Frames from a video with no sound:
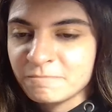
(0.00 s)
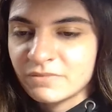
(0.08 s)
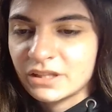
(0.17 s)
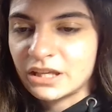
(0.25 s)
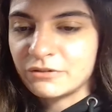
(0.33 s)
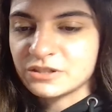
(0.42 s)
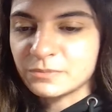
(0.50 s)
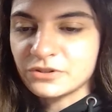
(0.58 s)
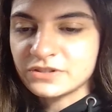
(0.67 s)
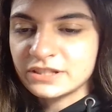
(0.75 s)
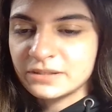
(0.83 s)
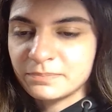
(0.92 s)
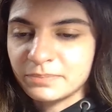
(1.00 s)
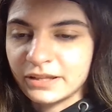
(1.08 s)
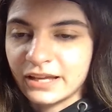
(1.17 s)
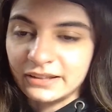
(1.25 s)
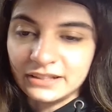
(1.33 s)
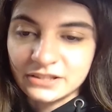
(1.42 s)
He was mostly playing,
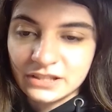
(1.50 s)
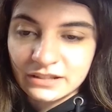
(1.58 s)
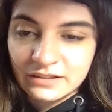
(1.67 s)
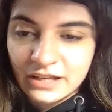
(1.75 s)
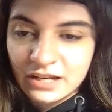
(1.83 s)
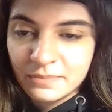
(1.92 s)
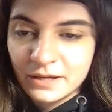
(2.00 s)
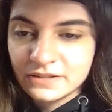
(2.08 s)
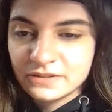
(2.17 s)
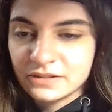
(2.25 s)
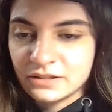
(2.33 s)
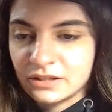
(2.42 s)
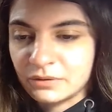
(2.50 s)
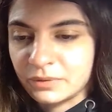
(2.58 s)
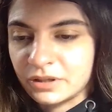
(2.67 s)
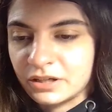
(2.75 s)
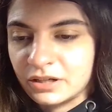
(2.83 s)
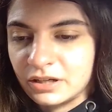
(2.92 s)
at least in the database, there
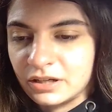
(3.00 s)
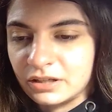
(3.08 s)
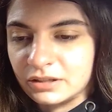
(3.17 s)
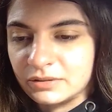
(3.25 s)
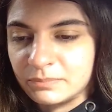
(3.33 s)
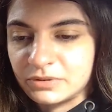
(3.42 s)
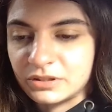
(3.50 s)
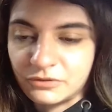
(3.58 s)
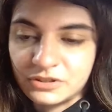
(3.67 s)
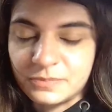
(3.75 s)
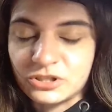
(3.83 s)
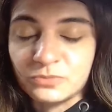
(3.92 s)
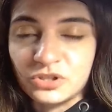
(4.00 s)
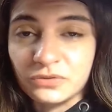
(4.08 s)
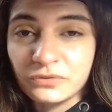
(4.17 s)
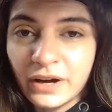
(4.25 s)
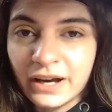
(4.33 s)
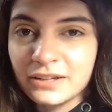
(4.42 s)
was bishop
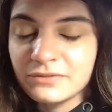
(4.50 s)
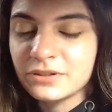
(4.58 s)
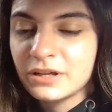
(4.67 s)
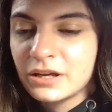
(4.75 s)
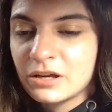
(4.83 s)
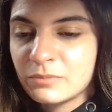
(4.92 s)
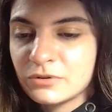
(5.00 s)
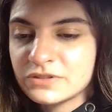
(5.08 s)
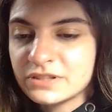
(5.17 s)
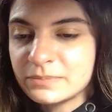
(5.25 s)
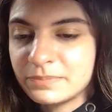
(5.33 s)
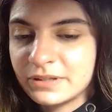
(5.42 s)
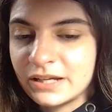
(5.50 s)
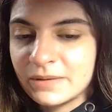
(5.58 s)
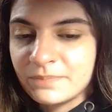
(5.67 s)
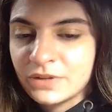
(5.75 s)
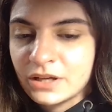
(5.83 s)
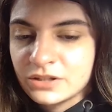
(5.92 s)
g5 mostly played.
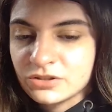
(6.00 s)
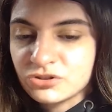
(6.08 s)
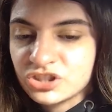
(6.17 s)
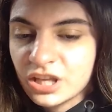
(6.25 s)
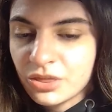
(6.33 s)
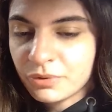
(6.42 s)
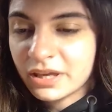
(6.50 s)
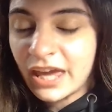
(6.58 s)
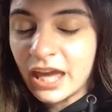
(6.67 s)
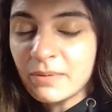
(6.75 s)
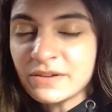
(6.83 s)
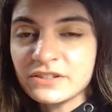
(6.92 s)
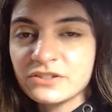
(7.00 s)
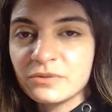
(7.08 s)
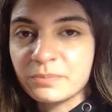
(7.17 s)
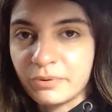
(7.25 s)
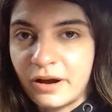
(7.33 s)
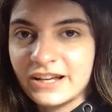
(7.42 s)
So g3 came as a
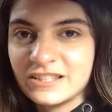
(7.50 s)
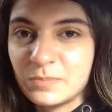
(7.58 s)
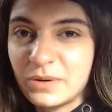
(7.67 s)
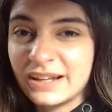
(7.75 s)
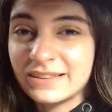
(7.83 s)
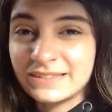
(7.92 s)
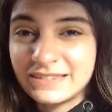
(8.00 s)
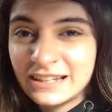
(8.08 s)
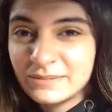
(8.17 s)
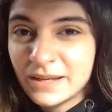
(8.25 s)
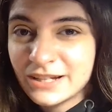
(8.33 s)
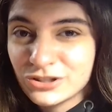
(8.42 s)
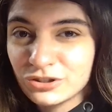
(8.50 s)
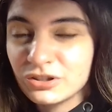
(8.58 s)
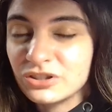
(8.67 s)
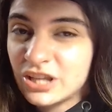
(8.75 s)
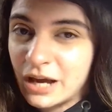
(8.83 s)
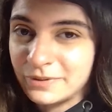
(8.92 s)
surprise, but I did make sure to
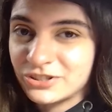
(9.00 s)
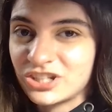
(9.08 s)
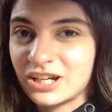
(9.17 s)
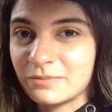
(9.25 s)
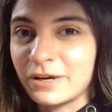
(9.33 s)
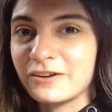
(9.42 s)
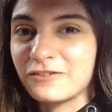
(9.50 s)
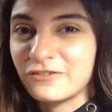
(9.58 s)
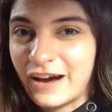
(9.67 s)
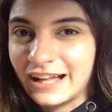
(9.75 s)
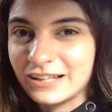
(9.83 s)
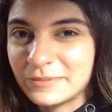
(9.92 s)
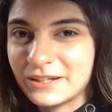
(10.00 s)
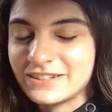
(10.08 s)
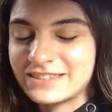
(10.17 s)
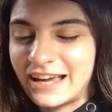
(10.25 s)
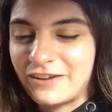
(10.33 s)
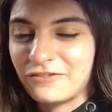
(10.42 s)
double check my file because
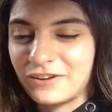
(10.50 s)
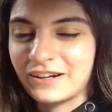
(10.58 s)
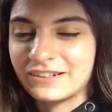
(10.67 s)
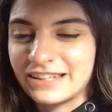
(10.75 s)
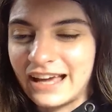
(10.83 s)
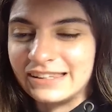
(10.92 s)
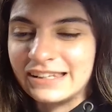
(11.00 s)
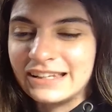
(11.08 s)
I figured that